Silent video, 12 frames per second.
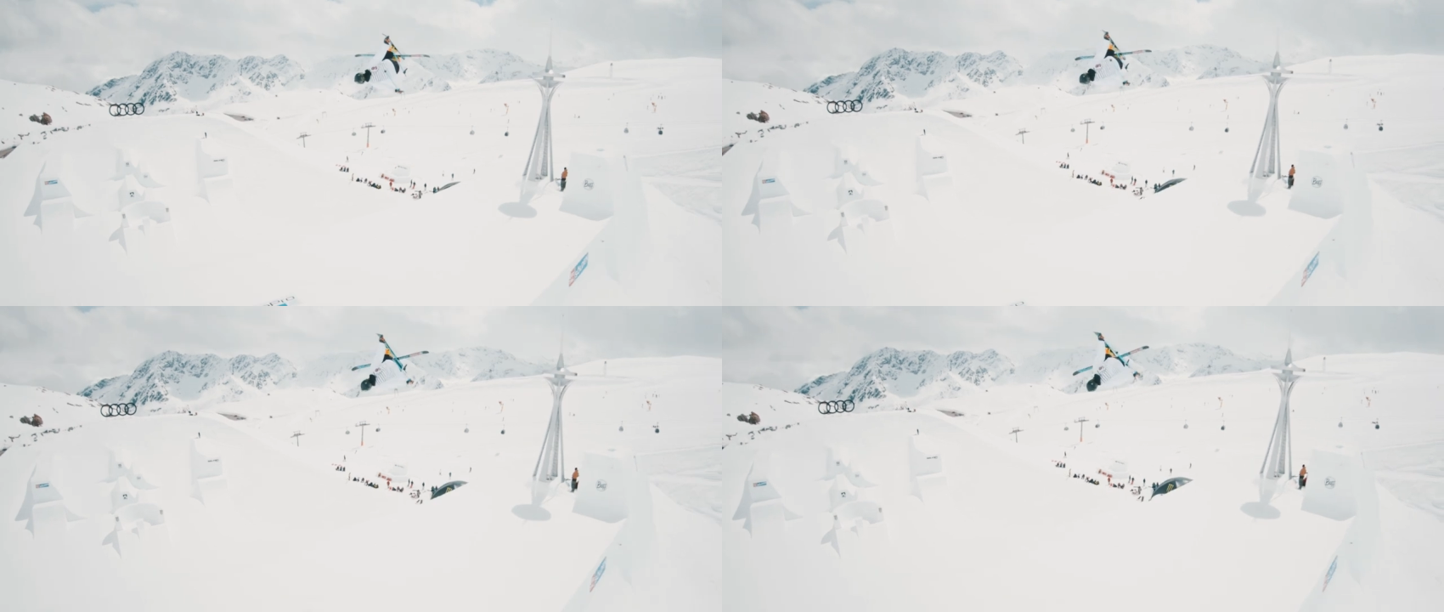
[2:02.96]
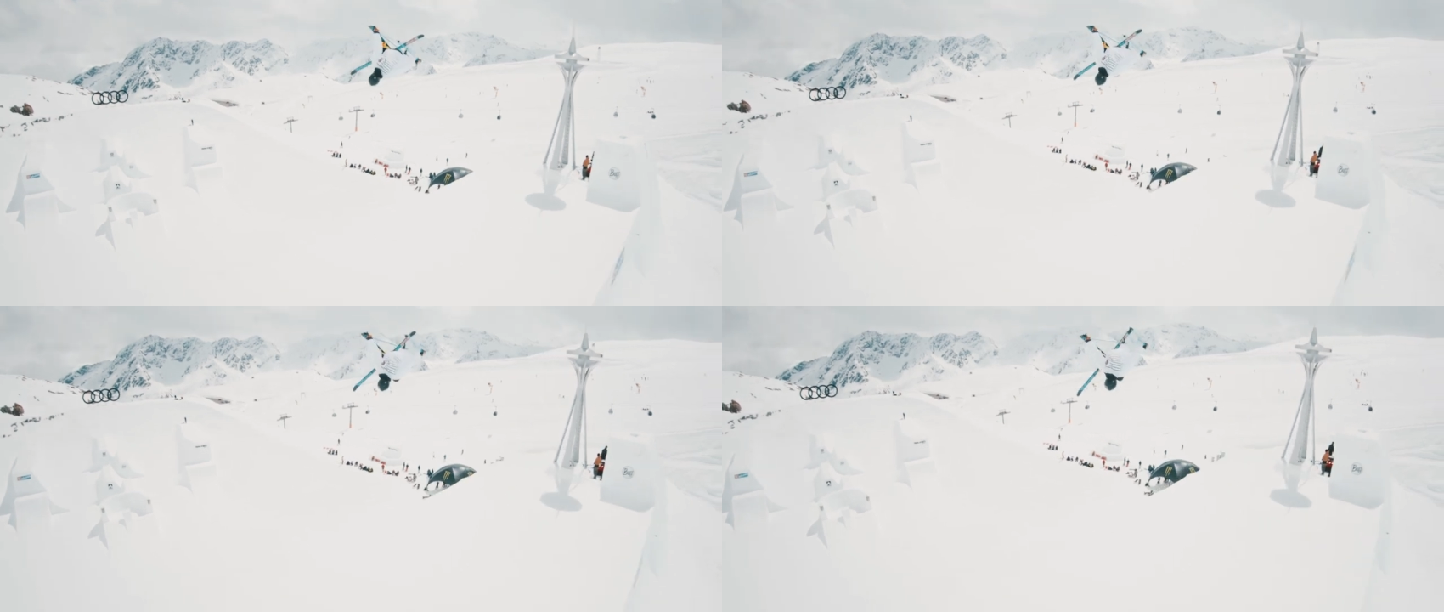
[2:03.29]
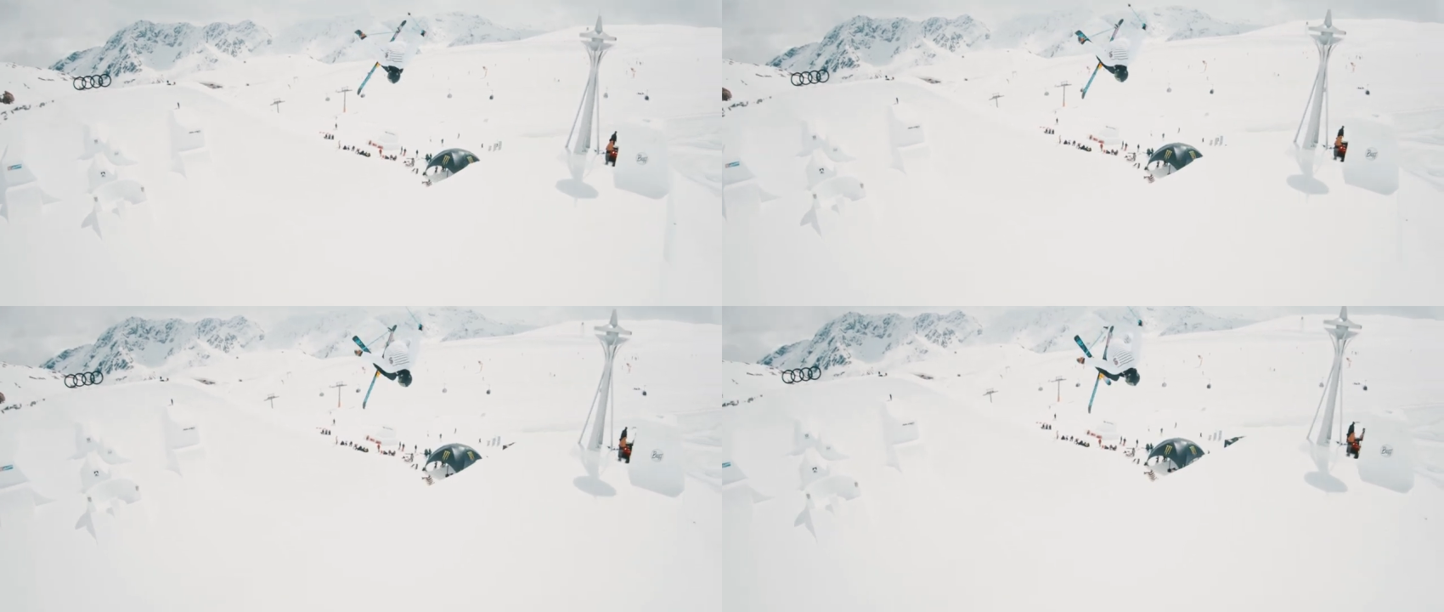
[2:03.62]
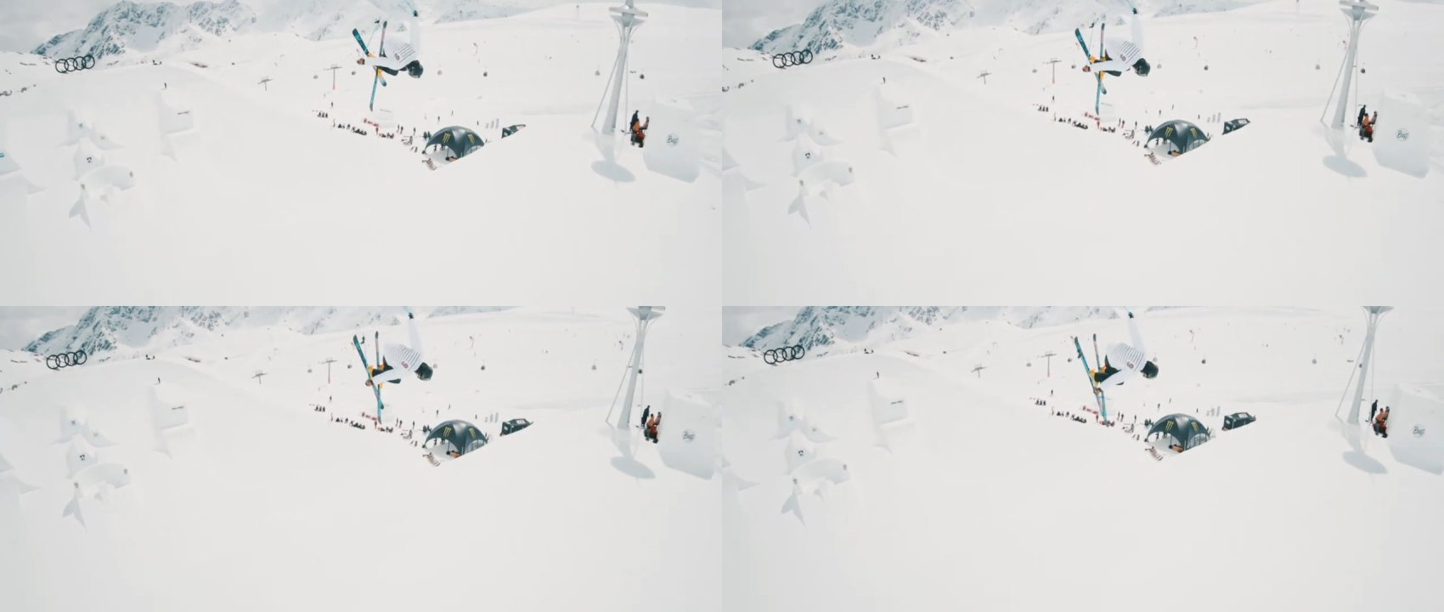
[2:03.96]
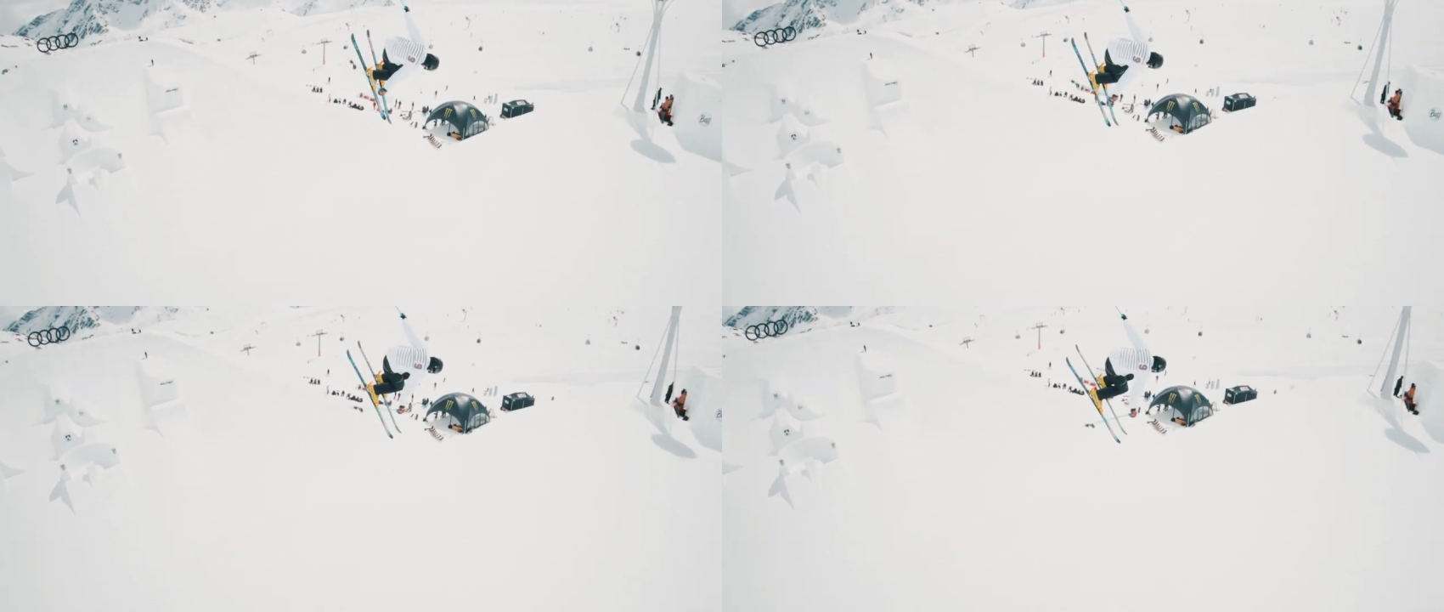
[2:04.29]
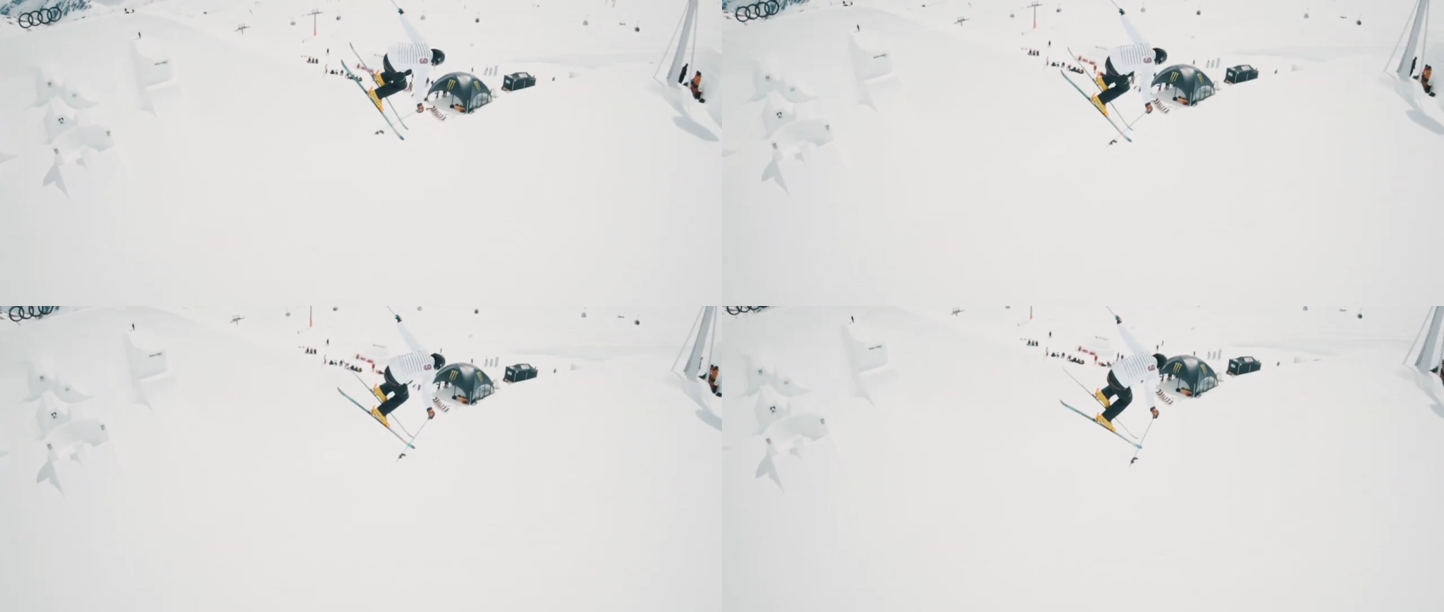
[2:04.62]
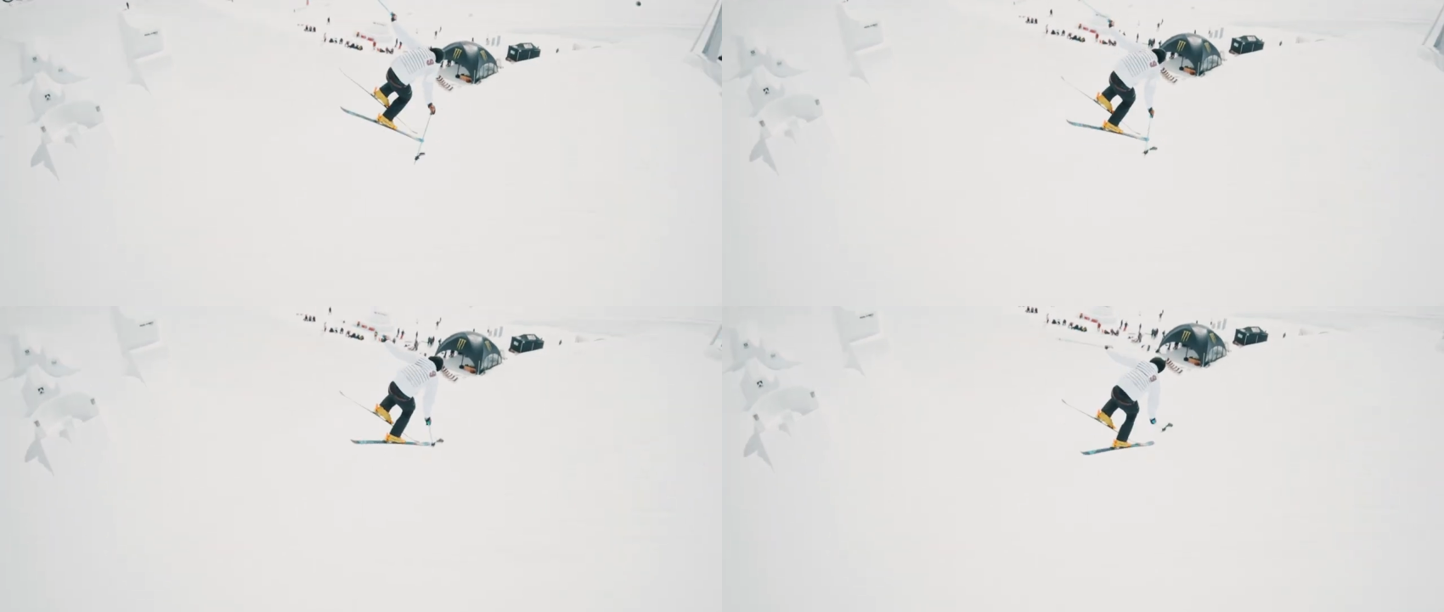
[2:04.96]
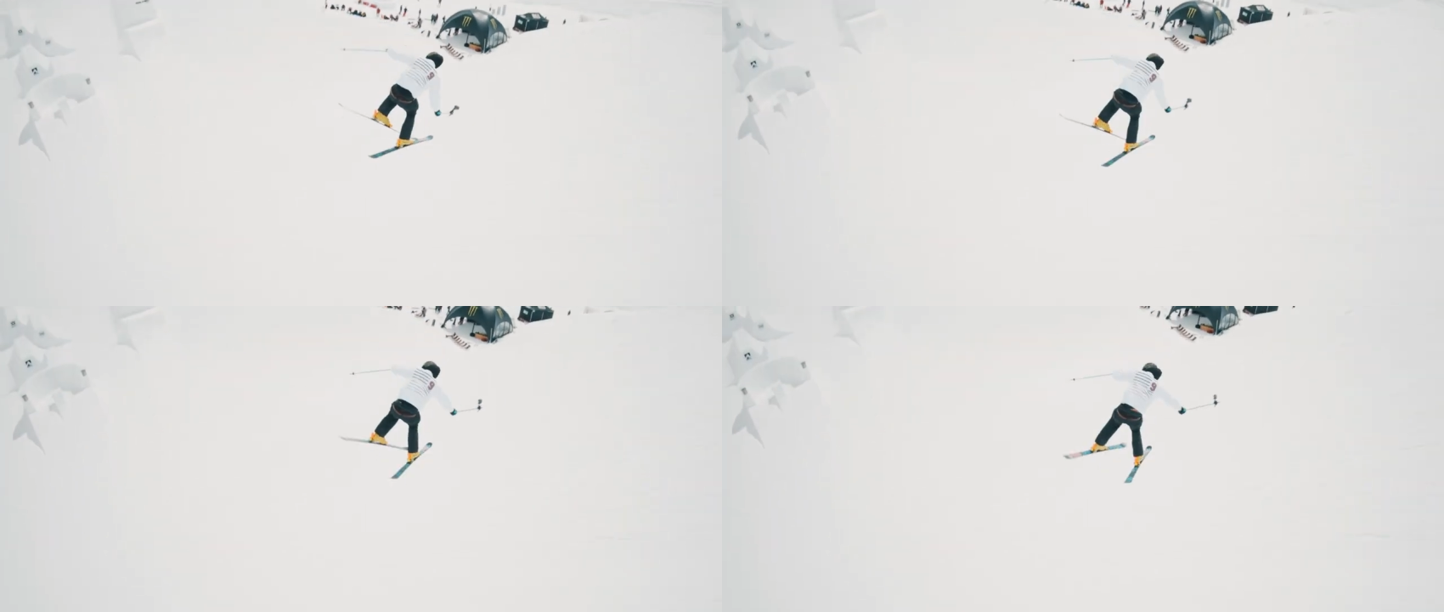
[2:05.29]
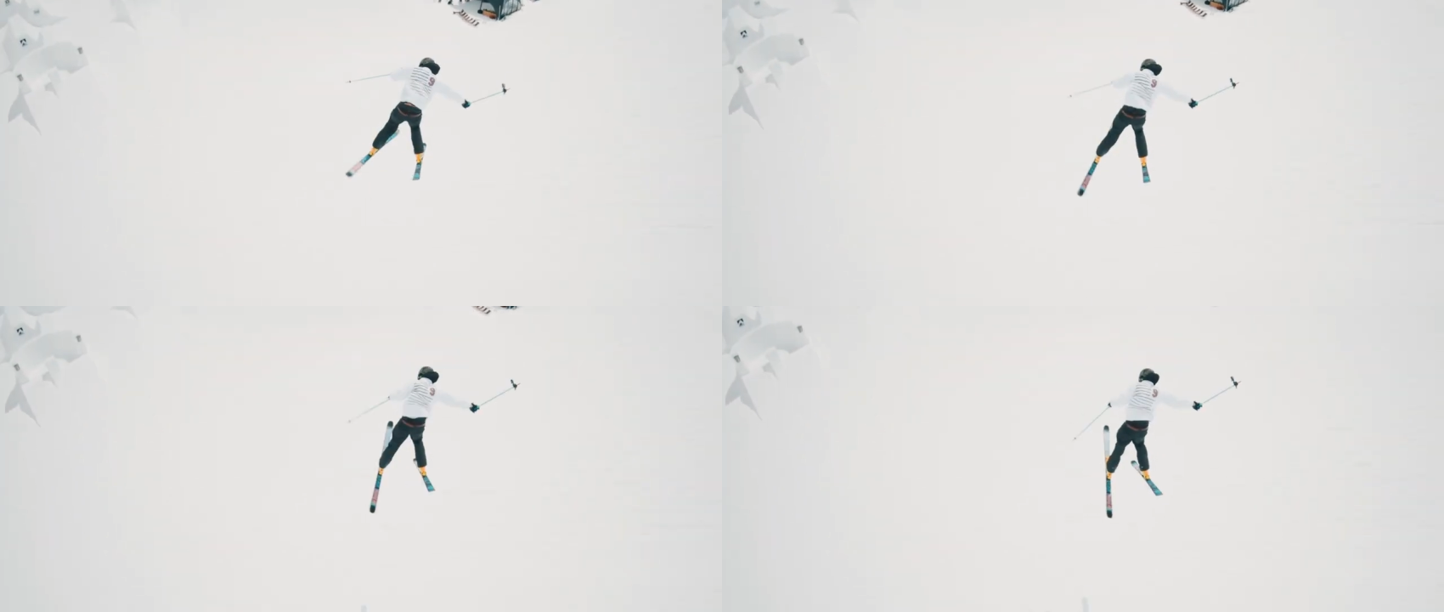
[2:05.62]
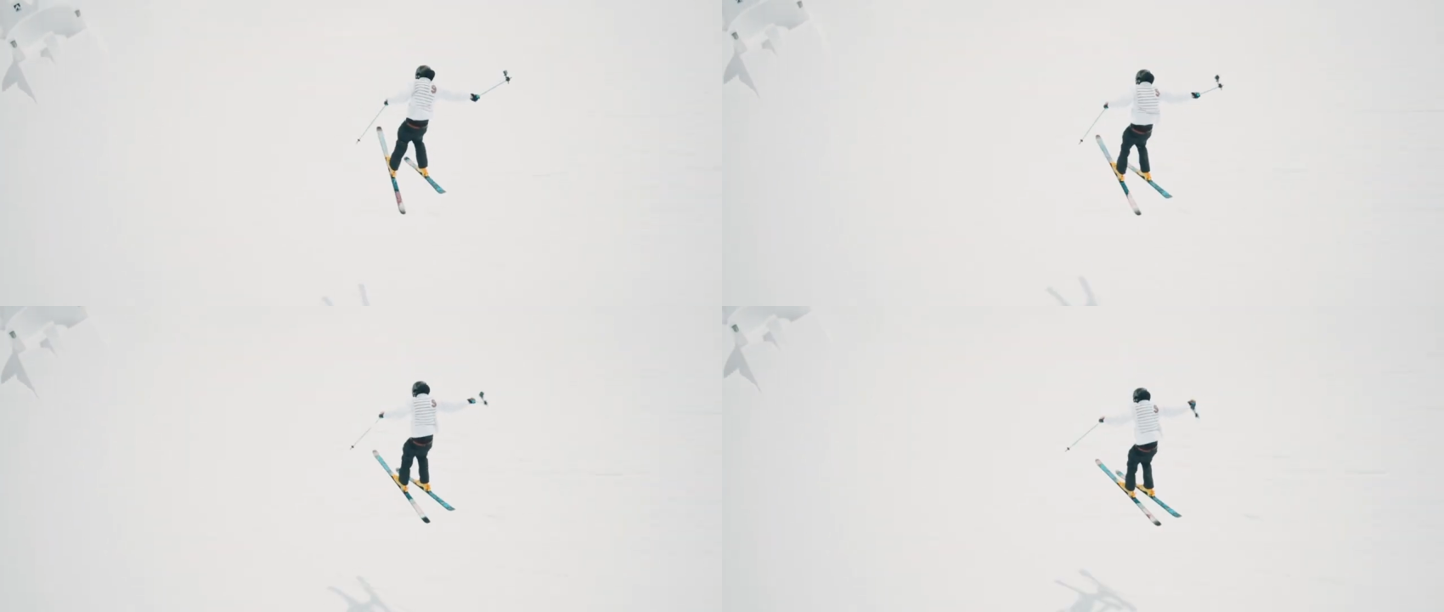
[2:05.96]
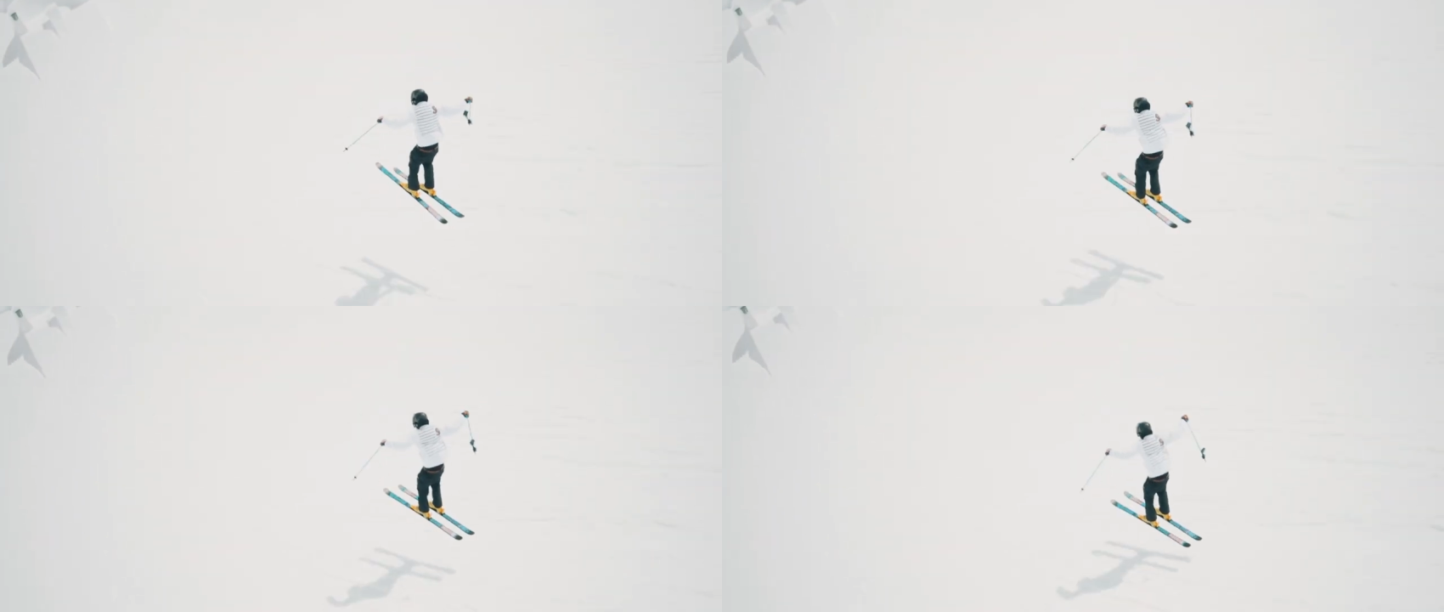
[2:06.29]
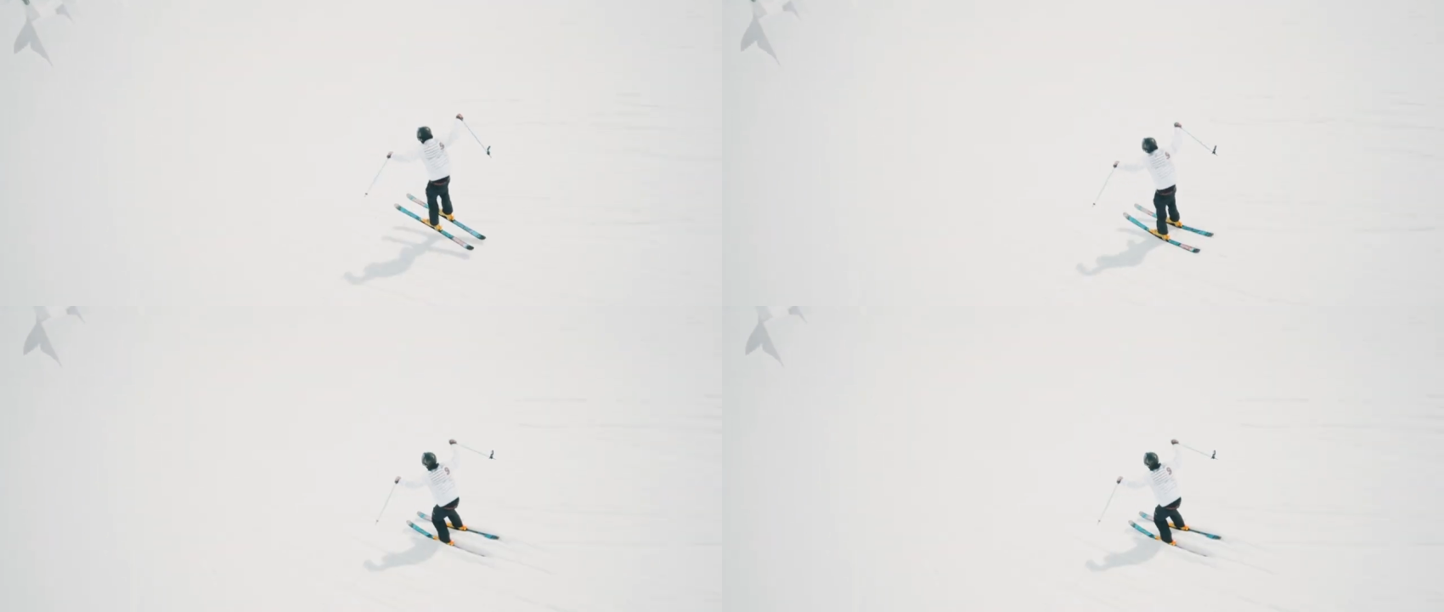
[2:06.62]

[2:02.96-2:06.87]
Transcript: No face is visible, so there are no lips to read.